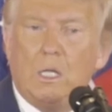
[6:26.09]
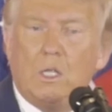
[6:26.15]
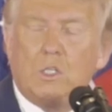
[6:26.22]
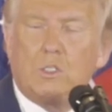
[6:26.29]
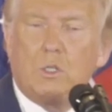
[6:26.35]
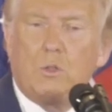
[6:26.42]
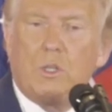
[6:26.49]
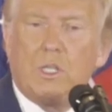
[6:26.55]

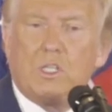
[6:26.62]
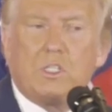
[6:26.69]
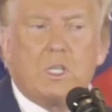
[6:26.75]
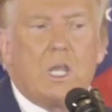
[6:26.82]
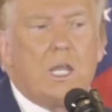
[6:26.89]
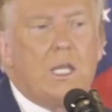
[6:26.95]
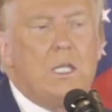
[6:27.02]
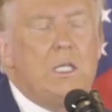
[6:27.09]
So they
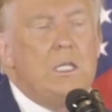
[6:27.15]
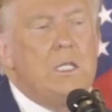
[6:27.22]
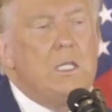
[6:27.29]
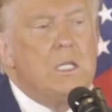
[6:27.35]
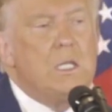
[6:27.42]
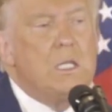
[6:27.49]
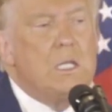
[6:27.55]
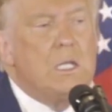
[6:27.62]
said,
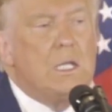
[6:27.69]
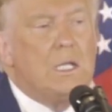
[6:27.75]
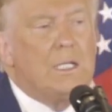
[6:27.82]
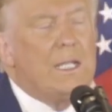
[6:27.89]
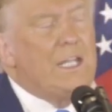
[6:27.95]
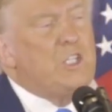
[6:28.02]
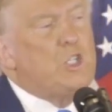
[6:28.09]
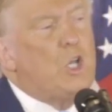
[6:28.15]

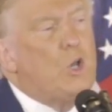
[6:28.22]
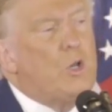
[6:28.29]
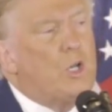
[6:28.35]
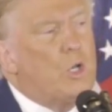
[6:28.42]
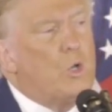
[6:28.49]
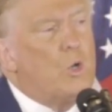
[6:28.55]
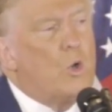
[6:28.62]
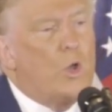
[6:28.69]
let's go to
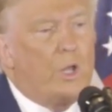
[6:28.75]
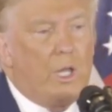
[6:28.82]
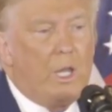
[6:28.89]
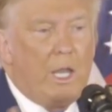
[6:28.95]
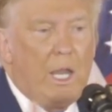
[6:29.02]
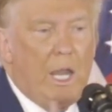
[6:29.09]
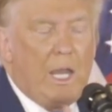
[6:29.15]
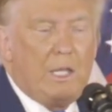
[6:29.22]
court.
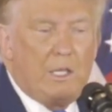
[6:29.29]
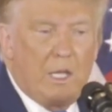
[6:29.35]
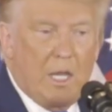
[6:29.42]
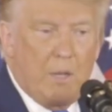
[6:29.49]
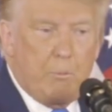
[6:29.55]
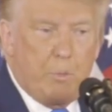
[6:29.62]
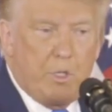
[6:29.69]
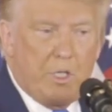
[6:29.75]
And did I
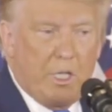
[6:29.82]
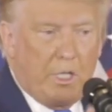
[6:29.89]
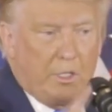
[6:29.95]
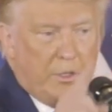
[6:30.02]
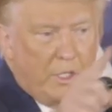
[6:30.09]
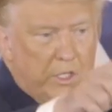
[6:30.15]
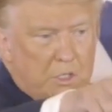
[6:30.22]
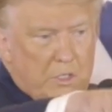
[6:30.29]
predict
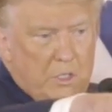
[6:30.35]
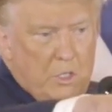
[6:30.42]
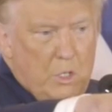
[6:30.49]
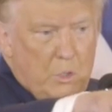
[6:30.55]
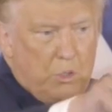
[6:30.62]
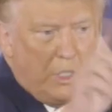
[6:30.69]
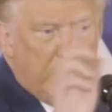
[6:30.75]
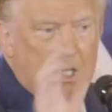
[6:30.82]
this,
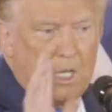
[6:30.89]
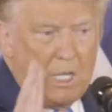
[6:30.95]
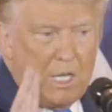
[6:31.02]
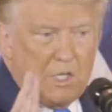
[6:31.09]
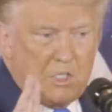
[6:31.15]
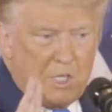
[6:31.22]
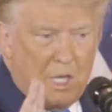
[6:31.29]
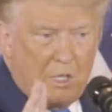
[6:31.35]
Newt? Did I
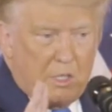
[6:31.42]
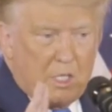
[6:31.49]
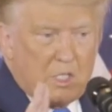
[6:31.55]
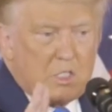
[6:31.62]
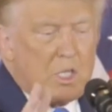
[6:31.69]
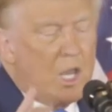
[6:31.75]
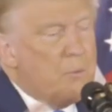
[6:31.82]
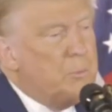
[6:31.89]
say
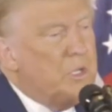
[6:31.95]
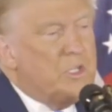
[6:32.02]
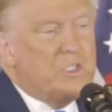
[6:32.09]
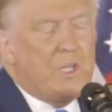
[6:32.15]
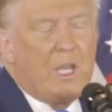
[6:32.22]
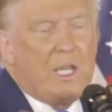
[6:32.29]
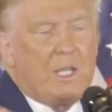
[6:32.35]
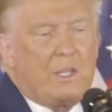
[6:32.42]
this? I've been
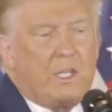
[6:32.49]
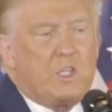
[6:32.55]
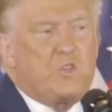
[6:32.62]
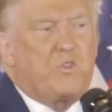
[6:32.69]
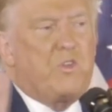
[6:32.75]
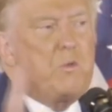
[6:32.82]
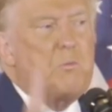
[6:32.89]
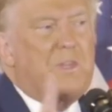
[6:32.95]
saying this
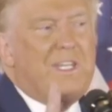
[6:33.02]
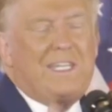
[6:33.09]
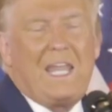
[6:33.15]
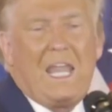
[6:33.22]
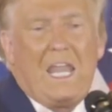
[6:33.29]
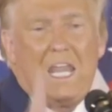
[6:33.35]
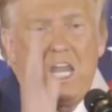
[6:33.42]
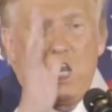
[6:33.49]
from the
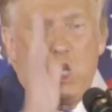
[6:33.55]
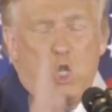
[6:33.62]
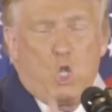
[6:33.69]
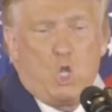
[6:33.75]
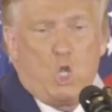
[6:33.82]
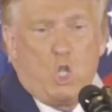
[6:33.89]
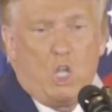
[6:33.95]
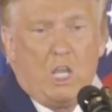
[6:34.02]
day I
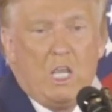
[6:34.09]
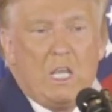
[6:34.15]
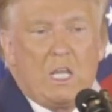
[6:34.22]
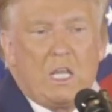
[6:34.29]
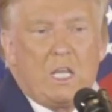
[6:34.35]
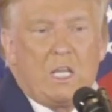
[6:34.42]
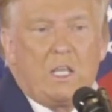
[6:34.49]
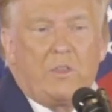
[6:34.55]
heard
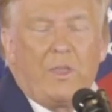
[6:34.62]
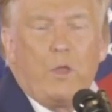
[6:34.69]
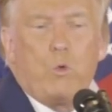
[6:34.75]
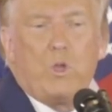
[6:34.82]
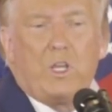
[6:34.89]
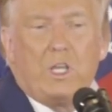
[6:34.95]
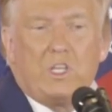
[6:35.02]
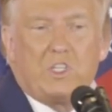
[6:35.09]
they were
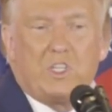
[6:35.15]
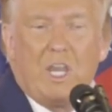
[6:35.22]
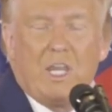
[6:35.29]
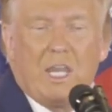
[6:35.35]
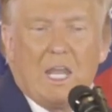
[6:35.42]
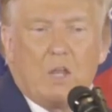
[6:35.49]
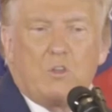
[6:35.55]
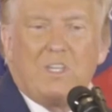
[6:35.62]
going to send
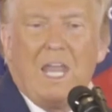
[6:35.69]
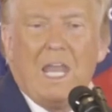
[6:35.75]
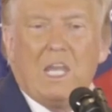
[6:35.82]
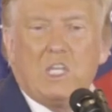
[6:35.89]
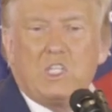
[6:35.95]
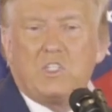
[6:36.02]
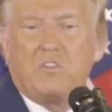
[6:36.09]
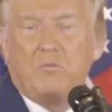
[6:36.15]
out
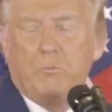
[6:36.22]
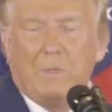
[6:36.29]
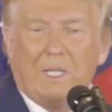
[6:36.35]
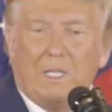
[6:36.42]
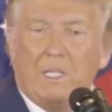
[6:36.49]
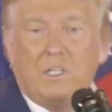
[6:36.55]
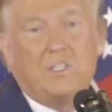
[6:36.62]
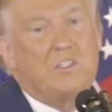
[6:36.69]
tens of
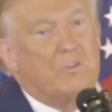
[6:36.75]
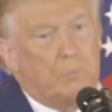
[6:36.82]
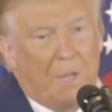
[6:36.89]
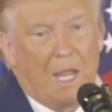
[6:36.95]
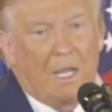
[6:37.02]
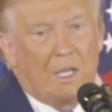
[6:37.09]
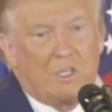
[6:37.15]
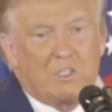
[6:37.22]
millions of
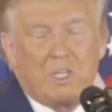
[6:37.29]
ballots.